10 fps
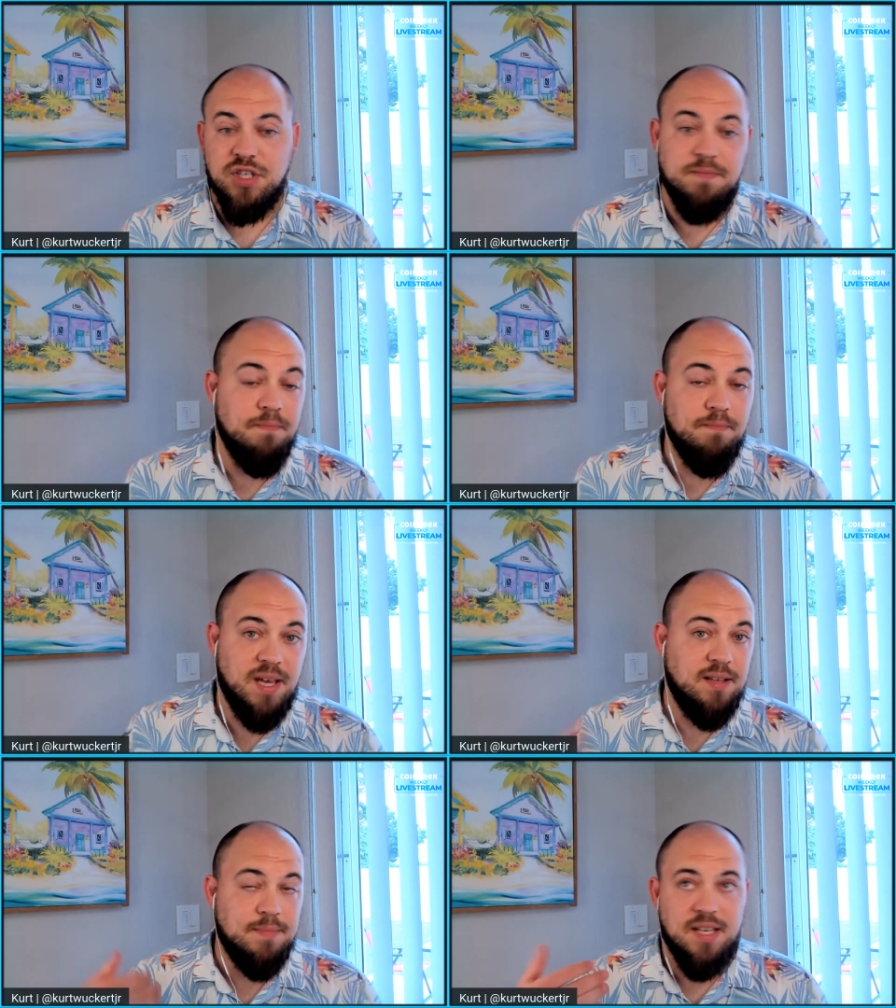They've
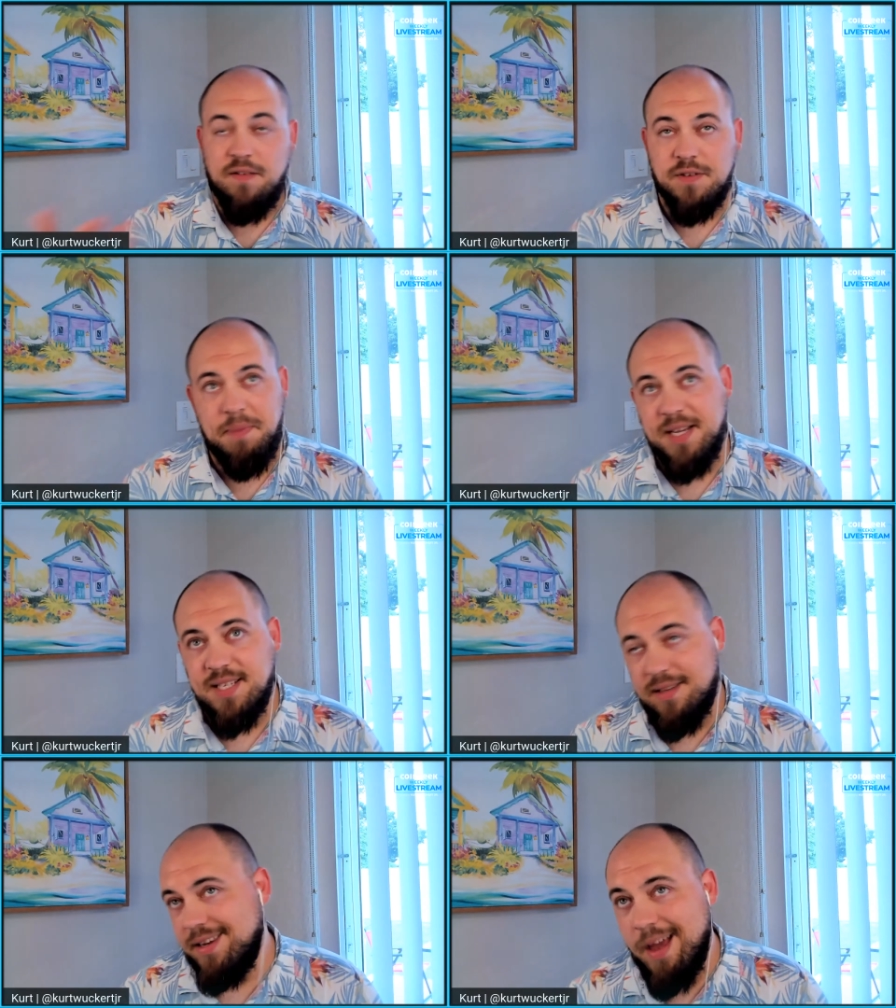just made
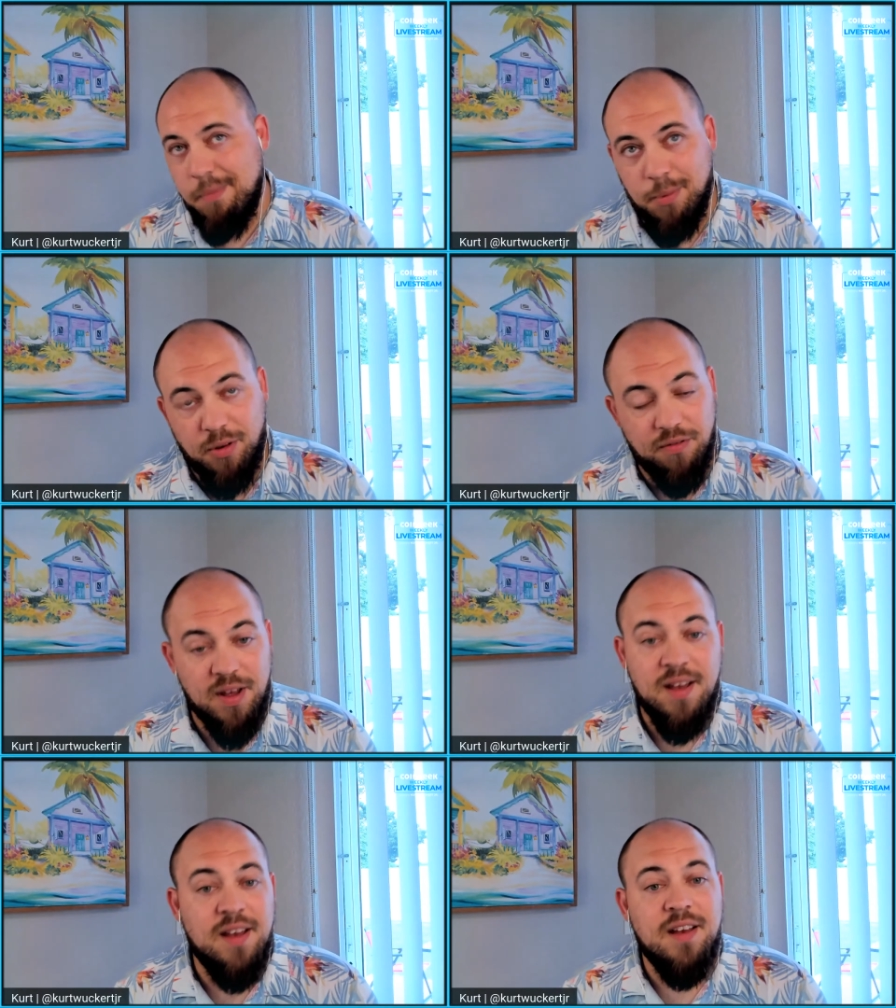themselves basically
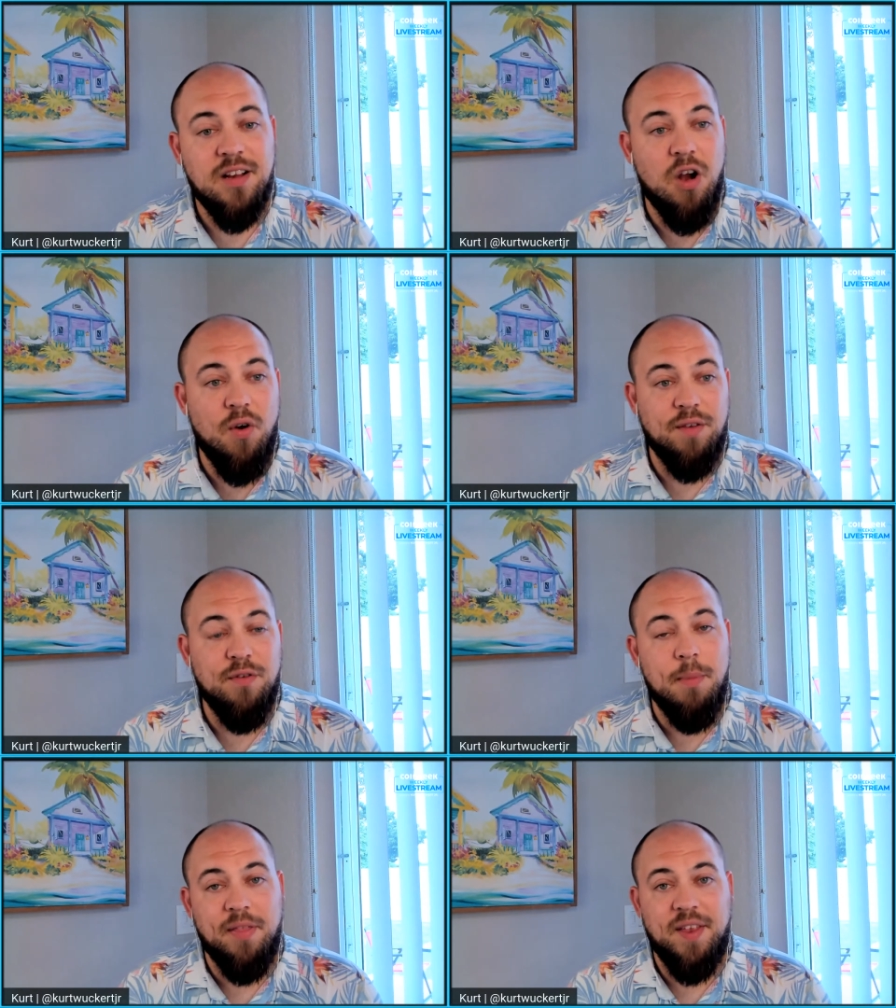capable of
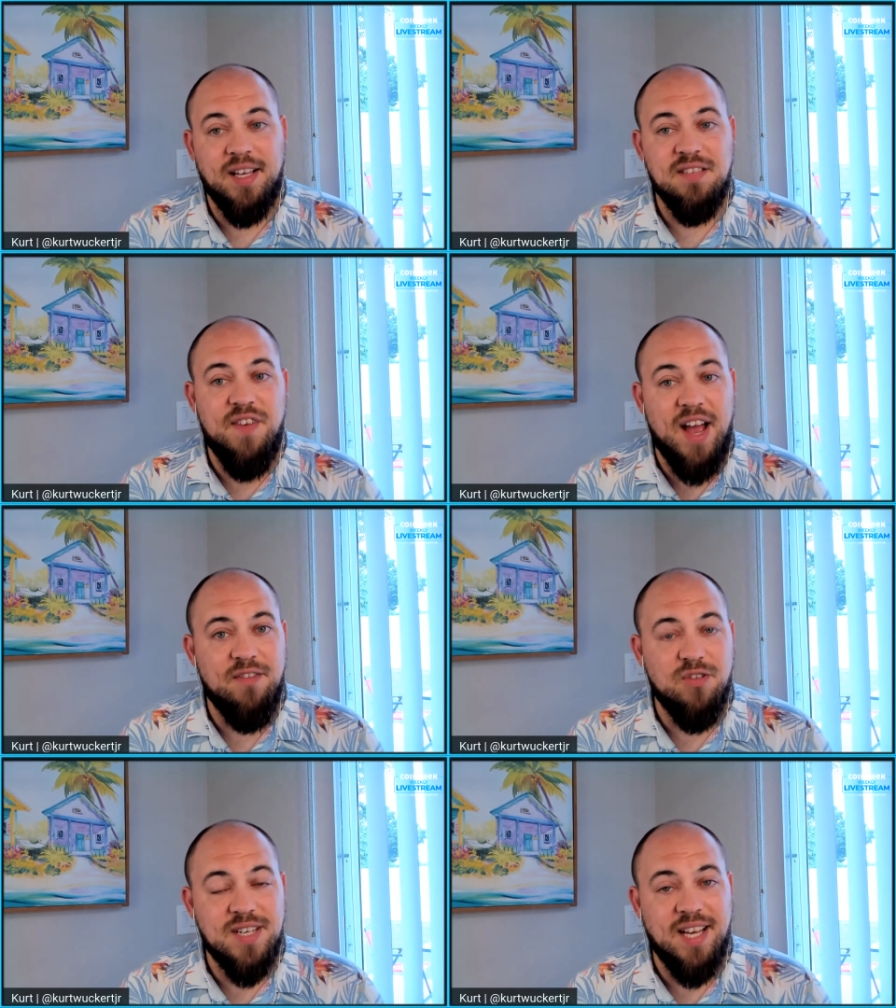going for about the next
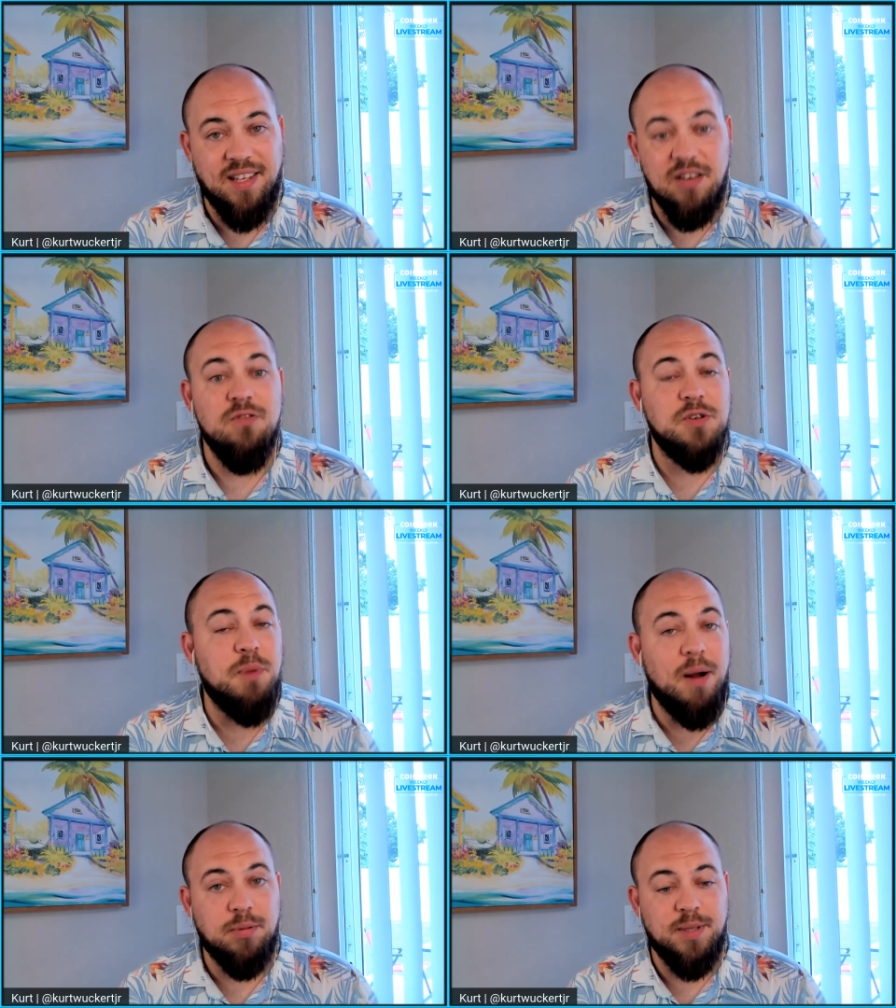5 or 10
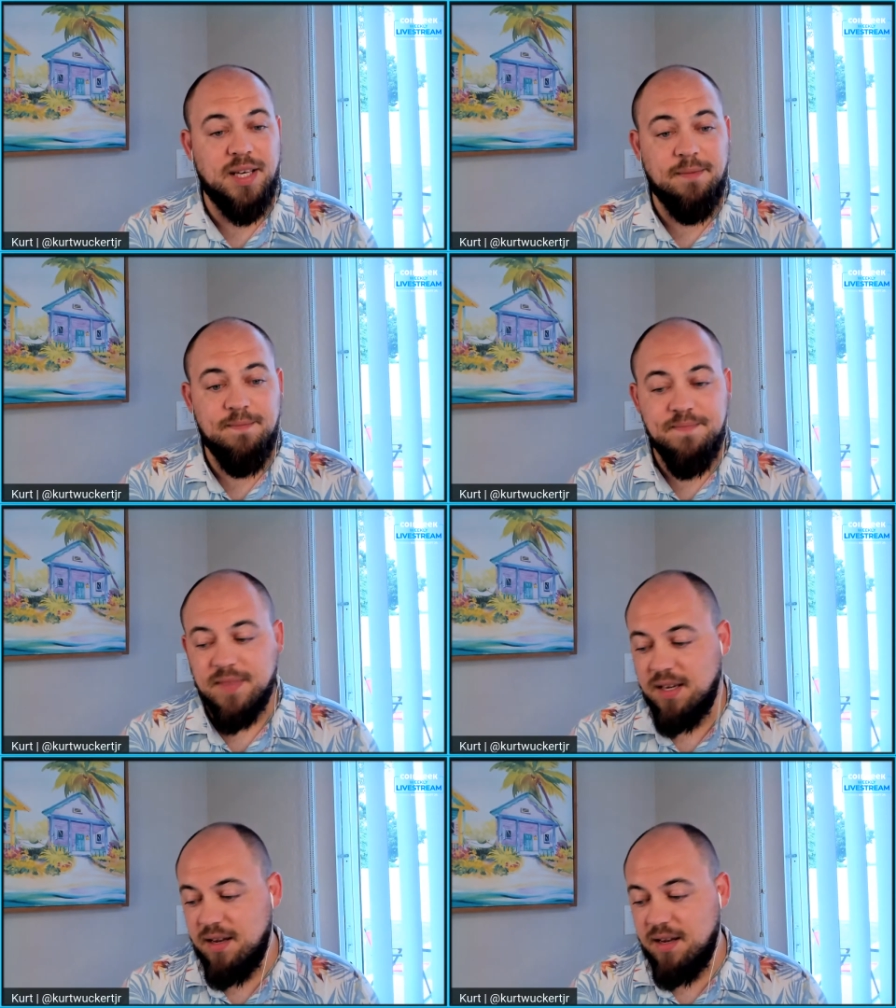years, probably,